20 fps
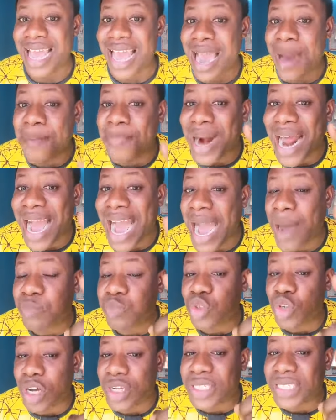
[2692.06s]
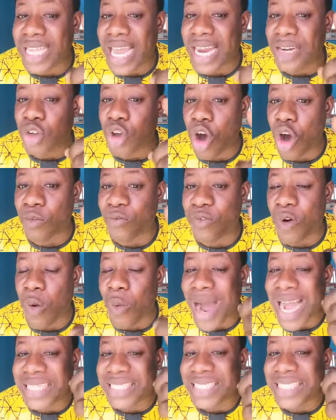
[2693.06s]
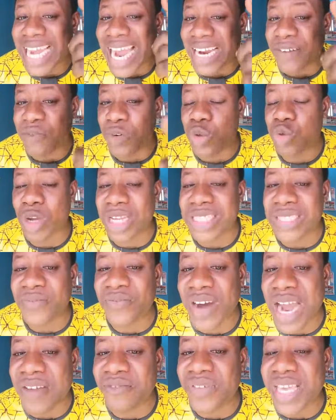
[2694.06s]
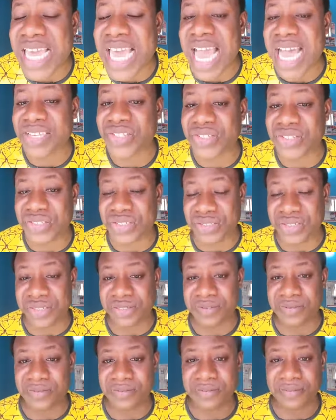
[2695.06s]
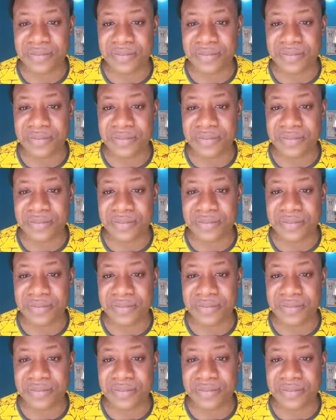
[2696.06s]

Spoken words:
Abraham trusted God for one child for 25 years.